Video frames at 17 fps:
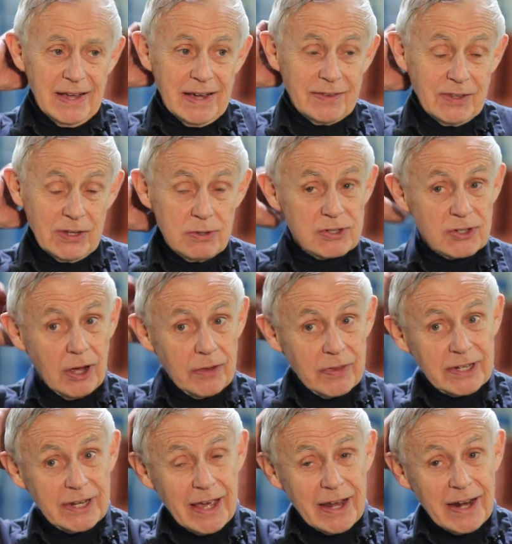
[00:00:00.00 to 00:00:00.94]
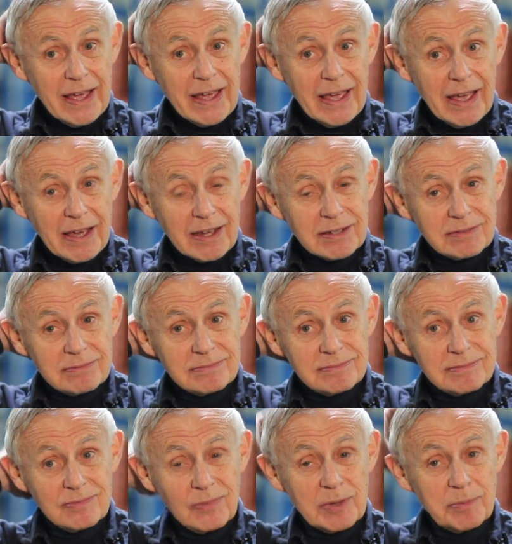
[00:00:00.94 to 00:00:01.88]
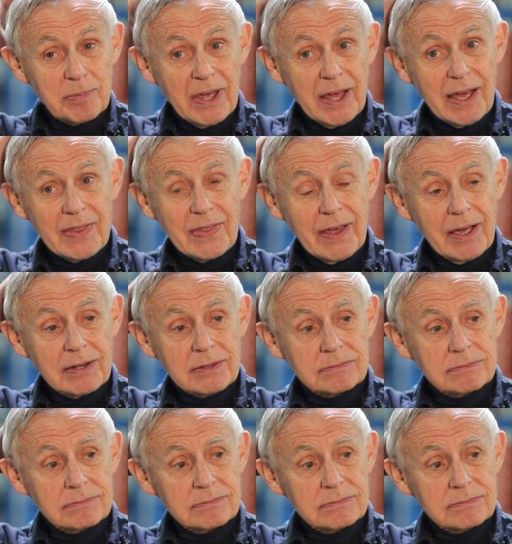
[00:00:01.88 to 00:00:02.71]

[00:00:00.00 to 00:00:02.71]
And they used all the data I had, went beyond that,